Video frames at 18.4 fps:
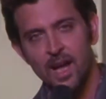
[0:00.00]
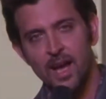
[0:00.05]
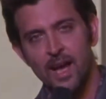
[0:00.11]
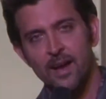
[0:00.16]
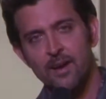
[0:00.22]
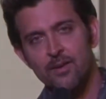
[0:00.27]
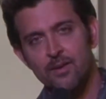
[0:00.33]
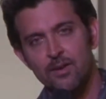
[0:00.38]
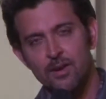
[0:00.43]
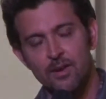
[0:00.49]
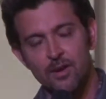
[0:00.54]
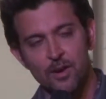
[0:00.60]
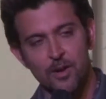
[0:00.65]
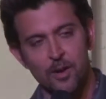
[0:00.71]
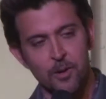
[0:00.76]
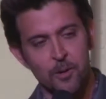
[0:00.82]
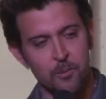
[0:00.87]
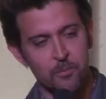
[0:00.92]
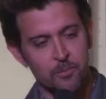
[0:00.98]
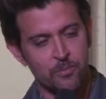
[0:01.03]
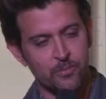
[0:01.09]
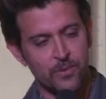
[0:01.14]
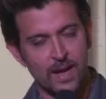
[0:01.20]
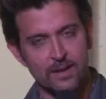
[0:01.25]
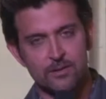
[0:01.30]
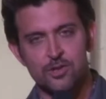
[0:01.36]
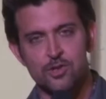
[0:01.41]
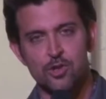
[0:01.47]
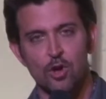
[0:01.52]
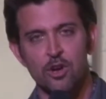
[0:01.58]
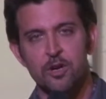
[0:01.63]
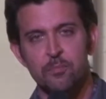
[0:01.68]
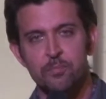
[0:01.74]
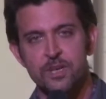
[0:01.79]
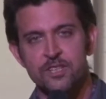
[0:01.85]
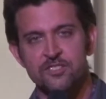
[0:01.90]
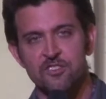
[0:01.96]
and uh, that
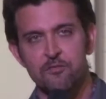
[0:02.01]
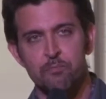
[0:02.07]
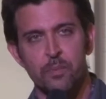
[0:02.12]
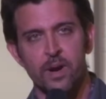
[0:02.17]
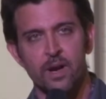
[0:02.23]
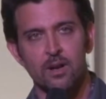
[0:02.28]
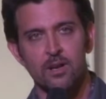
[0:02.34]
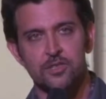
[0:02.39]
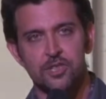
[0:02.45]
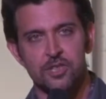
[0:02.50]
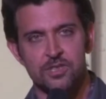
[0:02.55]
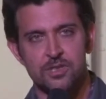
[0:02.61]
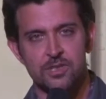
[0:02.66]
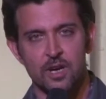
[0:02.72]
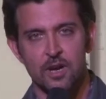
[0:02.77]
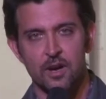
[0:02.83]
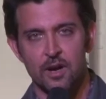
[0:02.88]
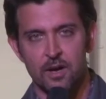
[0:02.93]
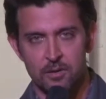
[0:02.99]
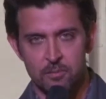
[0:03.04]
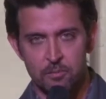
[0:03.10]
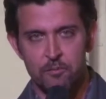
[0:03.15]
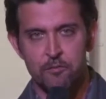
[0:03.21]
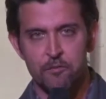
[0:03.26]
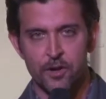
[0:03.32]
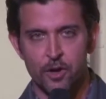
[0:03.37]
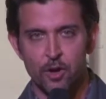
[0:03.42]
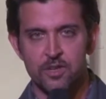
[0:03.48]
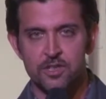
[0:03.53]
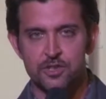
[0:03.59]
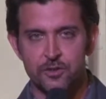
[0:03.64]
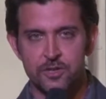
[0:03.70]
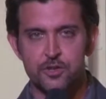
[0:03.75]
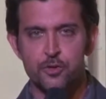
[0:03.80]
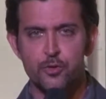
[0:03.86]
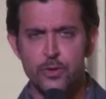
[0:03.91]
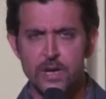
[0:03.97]
solid piece of metal just fit on his
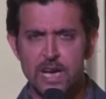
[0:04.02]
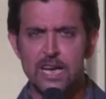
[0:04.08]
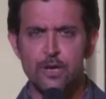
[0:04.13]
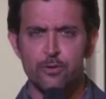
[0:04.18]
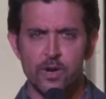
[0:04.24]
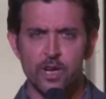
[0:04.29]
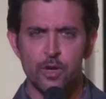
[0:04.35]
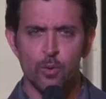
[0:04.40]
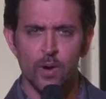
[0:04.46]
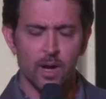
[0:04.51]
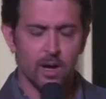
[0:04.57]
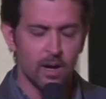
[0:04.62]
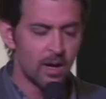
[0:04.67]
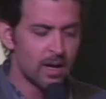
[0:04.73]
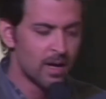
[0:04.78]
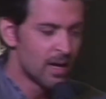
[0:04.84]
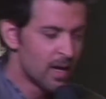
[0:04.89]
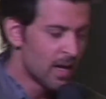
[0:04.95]
wrist really, really well.